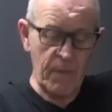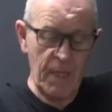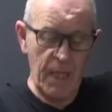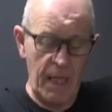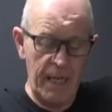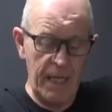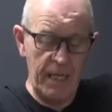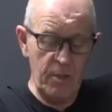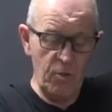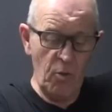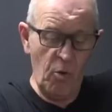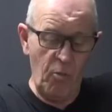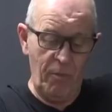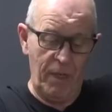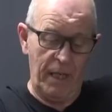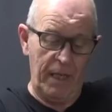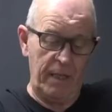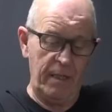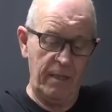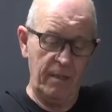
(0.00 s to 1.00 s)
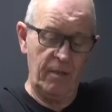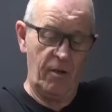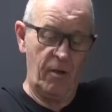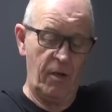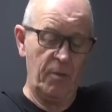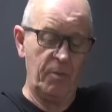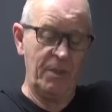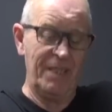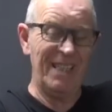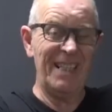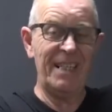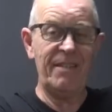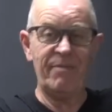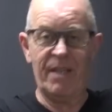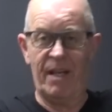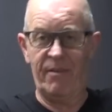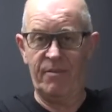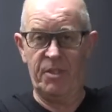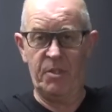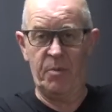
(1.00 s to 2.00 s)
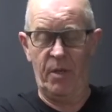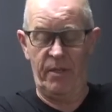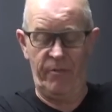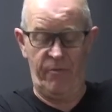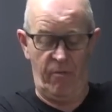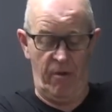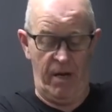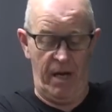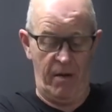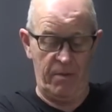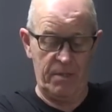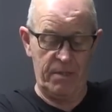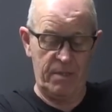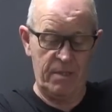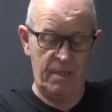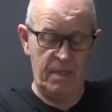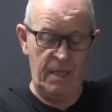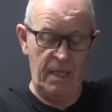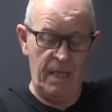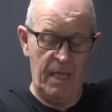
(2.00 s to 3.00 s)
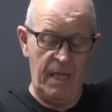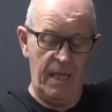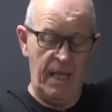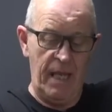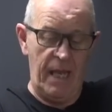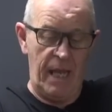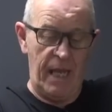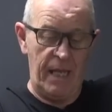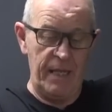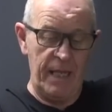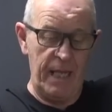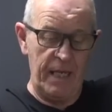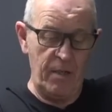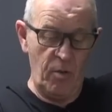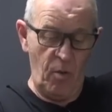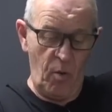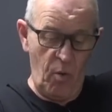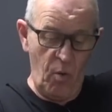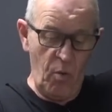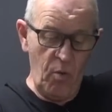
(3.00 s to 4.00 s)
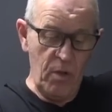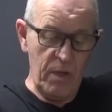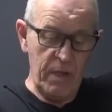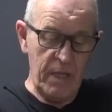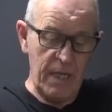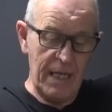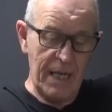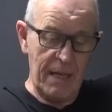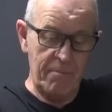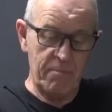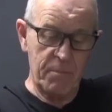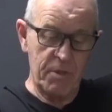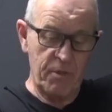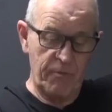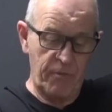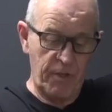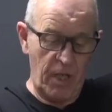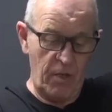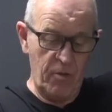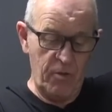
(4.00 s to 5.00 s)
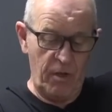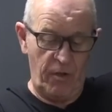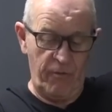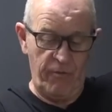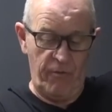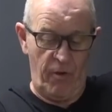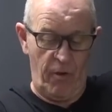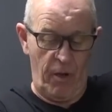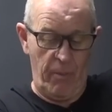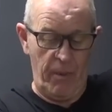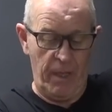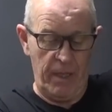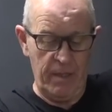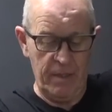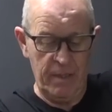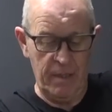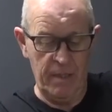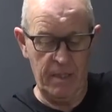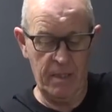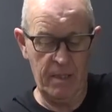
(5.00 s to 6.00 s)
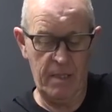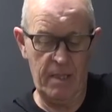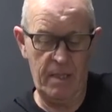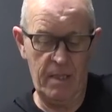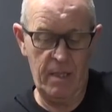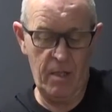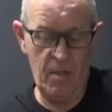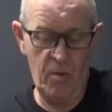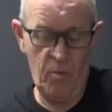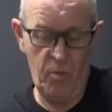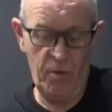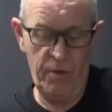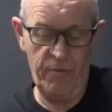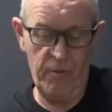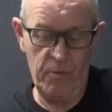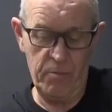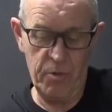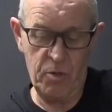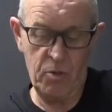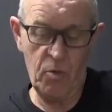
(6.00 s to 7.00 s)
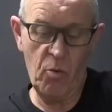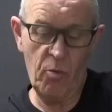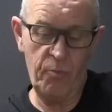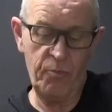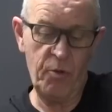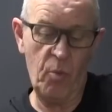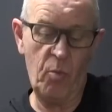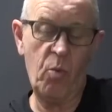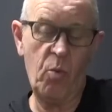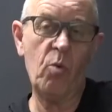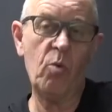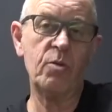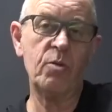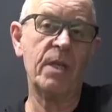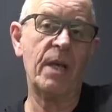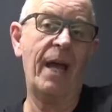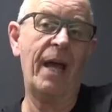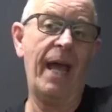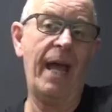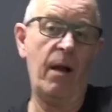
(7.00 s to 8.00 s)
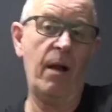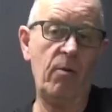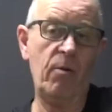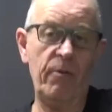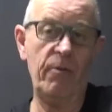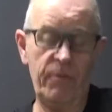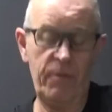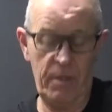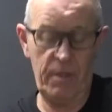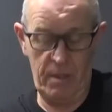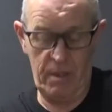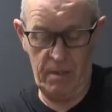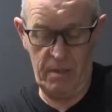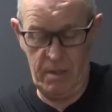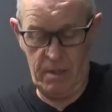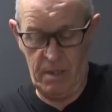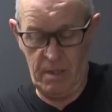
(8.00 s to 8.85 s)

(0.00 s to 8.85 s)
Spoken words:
And then normally I would leave that for 24 hours, and then all of the lumps of cocoa fibre would have absorbed the water out of the